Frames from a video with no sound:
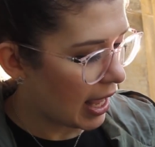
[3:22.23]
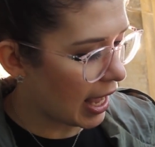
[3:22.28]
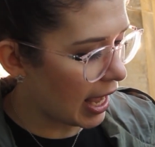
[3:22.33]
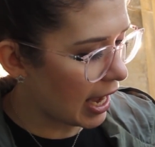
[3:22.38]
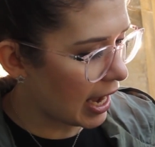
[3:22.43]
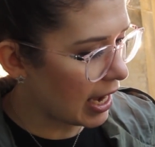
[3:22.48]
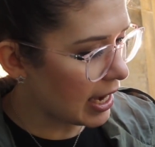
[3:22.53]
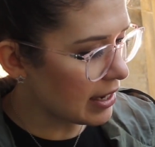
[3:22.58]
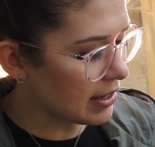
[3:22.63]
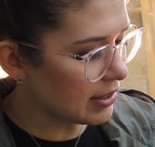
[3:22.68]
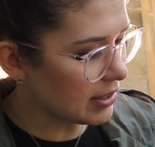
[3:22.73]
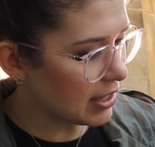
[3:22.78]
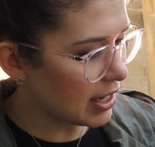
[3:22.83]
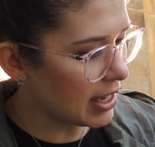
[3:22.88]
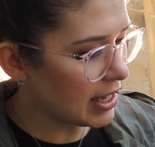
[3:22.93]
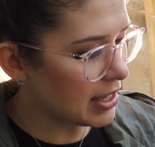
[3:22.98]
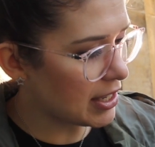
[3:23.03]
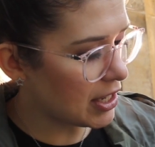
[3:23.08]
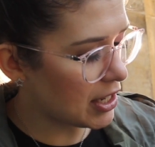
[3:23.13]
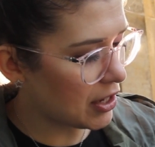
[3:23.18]
And
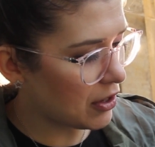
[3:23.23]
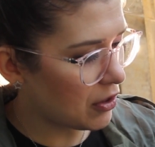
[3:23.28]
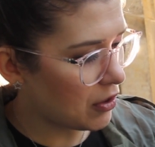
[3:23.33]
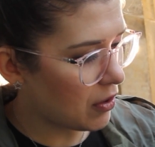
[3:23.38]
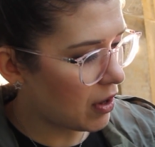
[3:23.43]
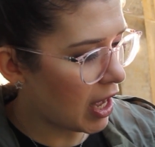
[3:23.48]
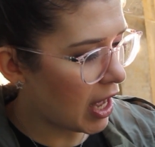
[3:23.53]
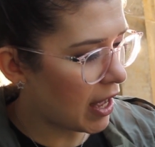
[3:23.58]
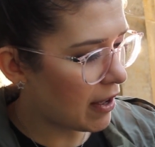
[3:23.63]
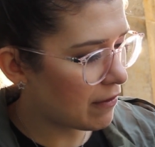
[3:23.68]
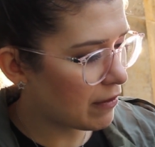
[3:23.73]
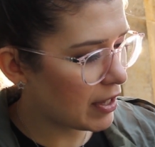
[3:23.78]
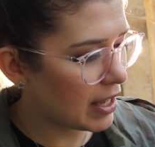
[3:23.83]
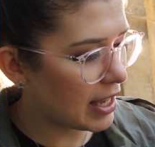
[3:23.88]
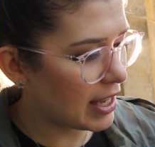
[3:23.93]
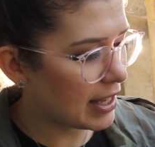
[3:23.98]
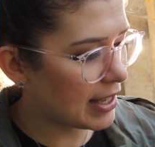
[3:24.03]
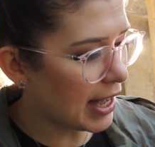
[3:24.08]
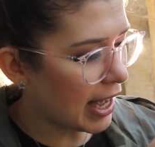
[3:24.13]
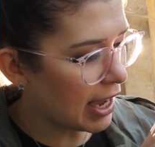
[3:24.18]
in here you have
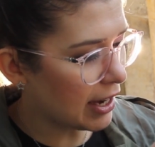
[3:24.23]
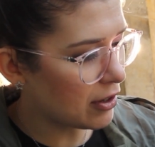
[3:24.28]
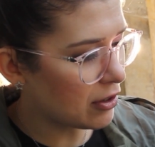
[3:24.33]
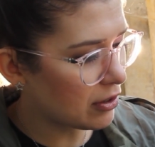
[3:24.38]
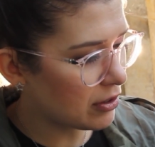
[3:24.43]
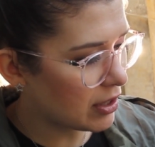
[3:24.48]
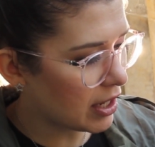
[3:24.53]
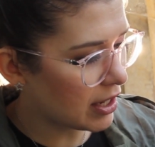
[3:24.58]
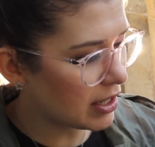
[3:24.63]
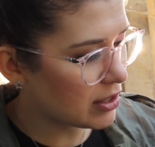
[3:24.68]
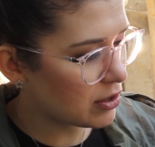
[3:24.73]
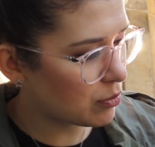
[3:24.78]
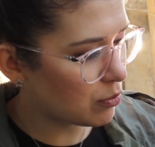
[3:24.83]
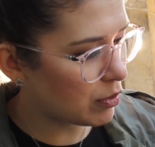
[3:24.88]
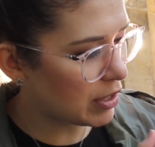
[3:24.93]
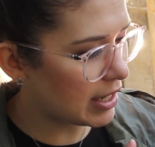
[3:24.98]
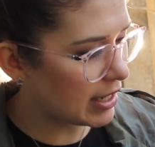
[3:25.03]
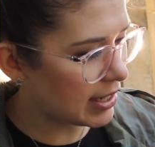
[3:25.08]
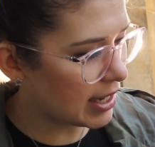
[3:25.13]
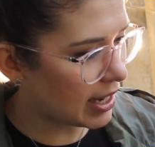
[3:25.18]
a Canon that is
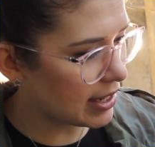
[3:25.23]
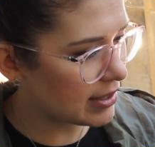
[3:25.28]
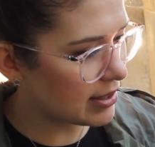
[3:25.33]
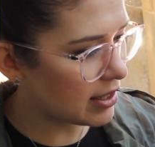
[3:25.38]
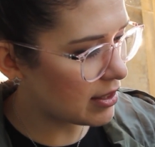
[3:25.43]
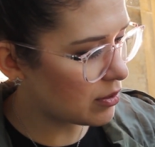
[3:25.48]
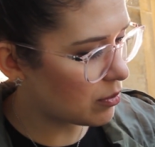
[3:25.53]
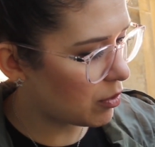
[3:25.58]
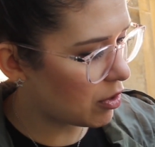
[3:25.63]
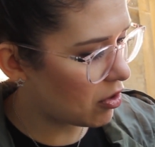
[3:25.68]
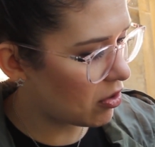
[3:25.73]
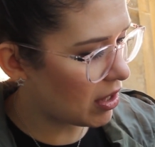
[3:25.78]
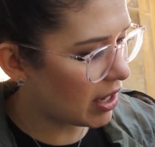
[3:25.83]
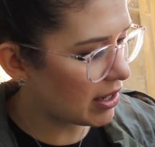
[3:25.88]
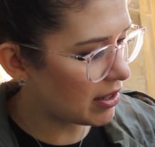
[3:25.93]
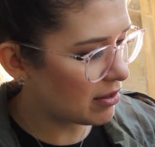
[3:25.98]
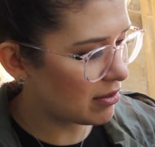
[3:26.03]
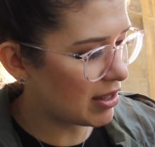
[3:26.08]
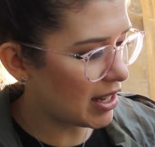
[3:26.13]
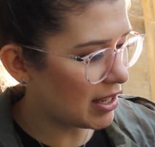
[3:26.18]
really nice as well,
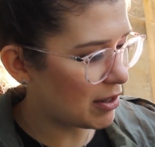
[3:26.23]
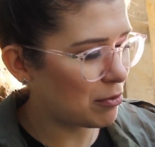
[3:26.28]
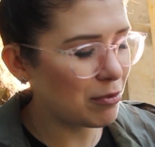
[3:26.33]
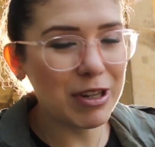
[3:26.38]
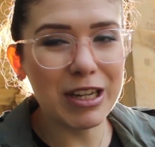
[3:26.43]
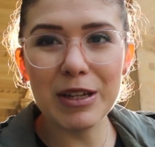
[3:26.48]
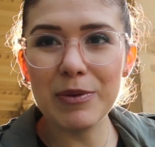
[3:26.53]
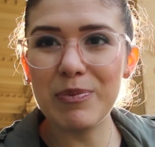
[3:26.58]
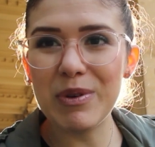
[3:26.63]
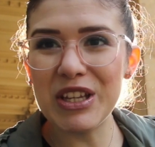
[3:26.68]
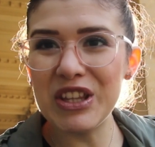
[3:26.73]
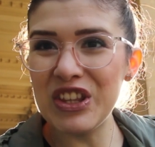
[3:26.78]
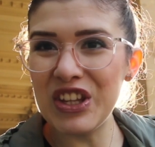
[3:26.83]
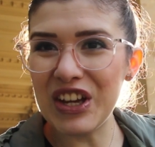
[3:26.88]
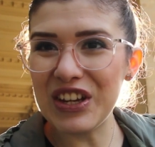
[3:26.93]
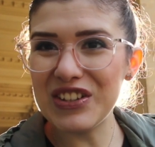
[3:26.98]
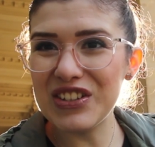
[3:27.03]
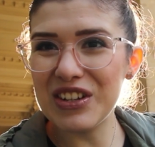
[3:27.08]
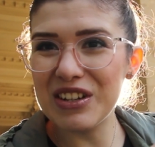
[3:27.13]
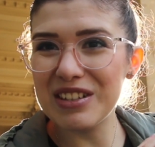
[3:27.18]
like really
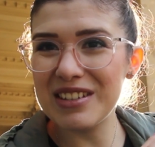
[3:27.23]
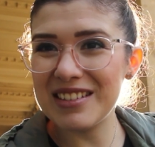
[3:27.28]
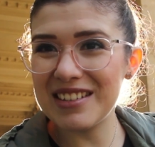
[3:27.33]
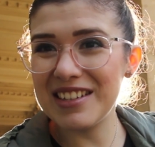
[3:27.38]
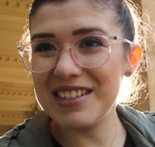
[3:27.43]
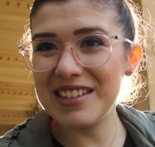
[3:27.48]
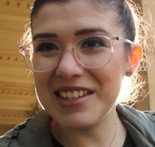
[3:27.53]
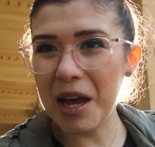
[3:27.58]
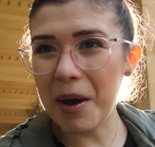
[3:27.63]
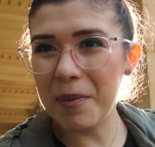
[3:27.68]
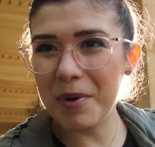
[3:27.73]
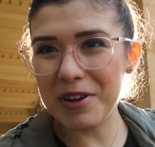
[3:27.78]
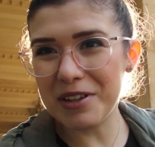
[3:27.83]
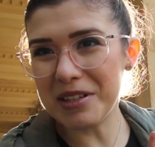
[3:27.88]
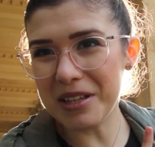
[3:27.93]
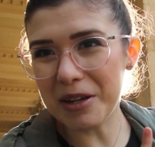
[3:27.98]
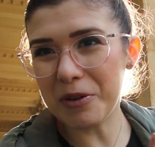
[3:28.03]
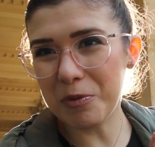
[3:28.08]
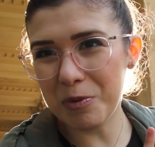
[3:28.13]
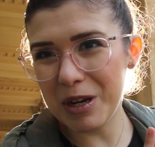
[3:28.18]
vintage. This camera
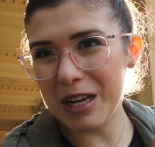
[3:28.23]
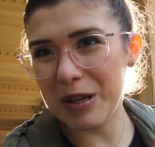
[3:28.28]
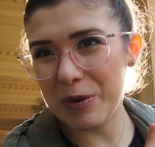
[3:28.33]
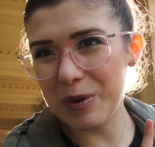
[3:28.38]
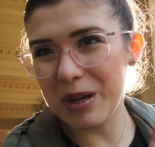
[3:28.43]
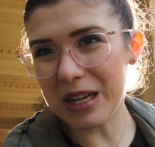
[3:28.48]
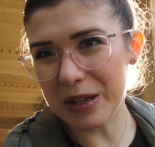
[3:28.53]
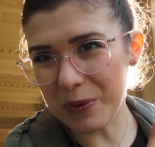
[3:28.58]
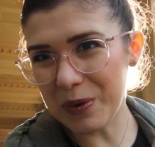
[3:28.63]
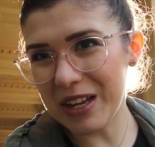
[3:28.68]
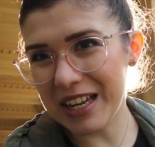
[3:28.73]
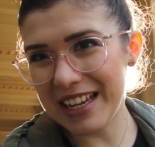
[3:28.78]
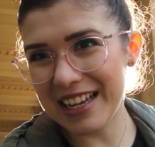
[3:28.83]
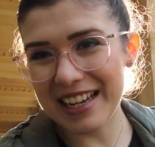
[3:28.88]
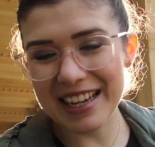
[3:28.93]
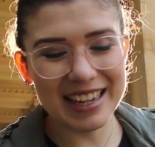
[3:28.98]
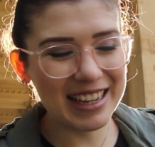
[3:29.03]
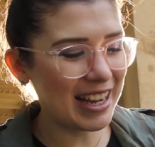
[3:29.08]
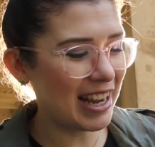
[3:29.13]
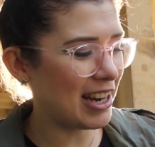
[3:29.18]
is like
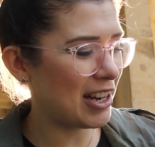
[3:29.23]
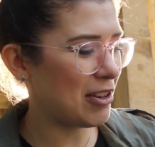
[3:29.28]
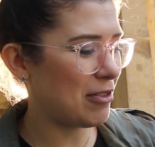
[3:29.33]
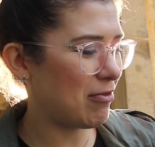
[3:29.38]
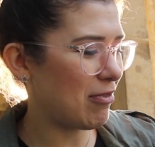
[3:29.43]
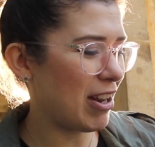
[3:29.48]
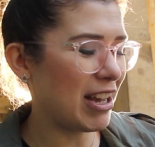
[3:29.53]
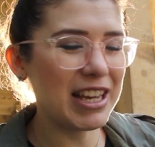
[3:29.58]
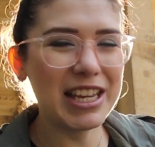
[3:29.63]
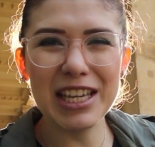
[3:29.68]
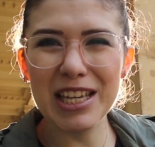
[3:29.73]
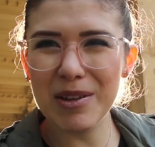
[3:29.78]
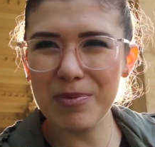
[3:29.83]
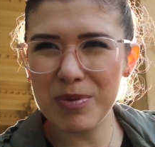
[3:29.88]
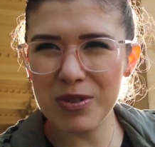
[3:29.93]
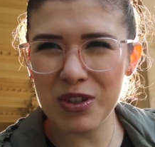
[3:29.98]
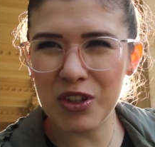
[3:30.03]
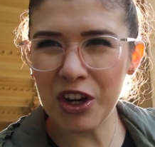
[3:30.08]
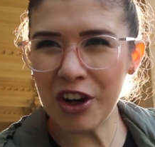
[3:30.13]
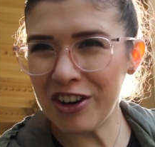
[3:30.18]
really kind of like
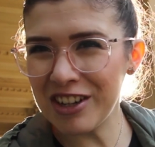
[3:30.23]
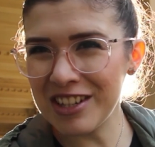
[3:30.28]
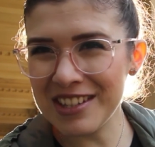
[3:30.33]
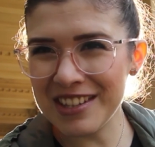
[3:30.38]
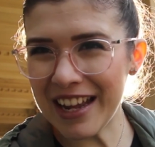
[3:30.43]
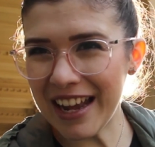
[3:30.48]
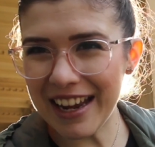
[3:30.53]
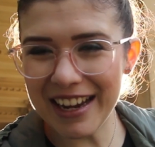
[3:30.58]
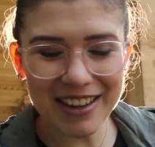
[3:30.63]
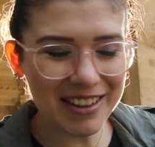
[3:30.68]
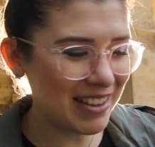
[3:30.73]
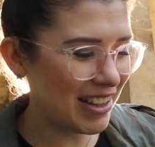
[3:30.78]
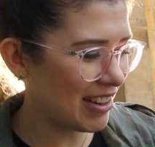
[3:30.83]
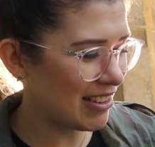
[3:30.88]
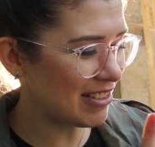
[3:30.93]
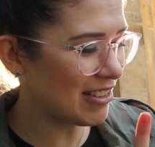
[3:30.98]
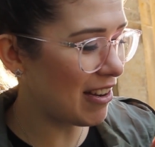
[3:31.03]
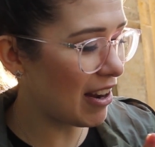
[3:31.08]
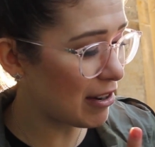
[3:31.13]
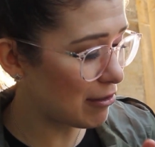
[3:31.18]
hipster style. I
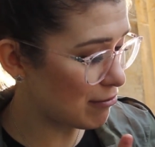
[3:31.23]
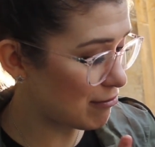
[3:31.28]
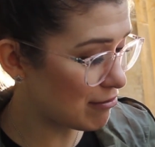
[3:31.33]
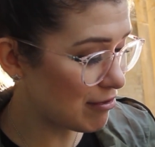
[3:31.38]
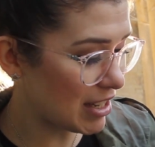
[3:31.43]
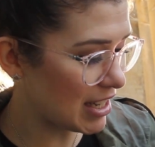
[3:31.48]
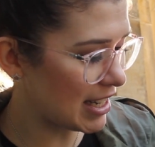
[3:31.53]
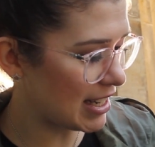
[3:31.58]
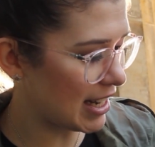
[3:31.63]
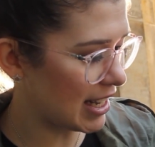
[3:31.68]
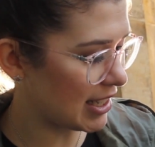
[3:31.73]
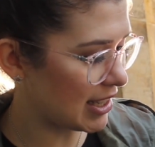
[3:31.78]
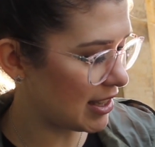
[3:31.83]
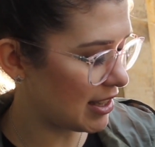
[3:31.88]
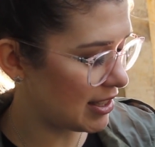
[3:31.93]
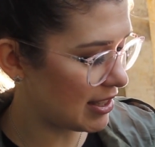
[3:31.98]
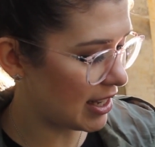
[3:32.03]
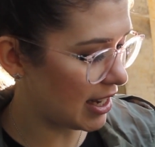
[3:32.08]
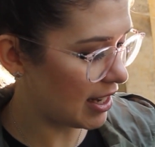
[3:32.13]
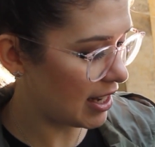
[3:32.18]
don't know, I really like the
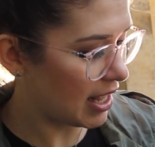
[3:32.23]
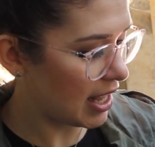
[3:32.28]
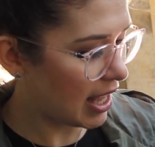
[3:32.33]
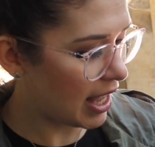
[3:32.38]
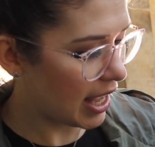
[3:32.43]
design.